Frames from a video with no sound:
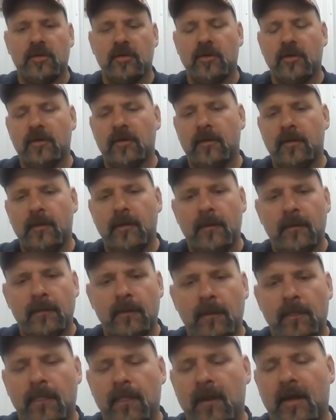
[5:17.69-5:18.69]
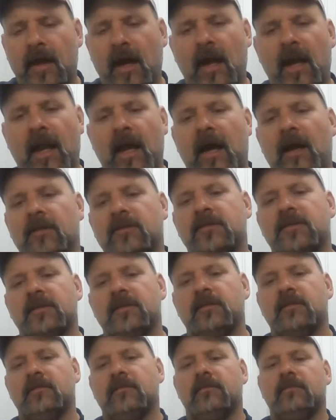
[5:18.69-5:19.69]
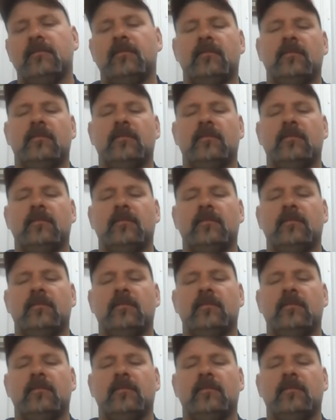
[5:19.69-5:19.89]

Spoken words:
your cutouts and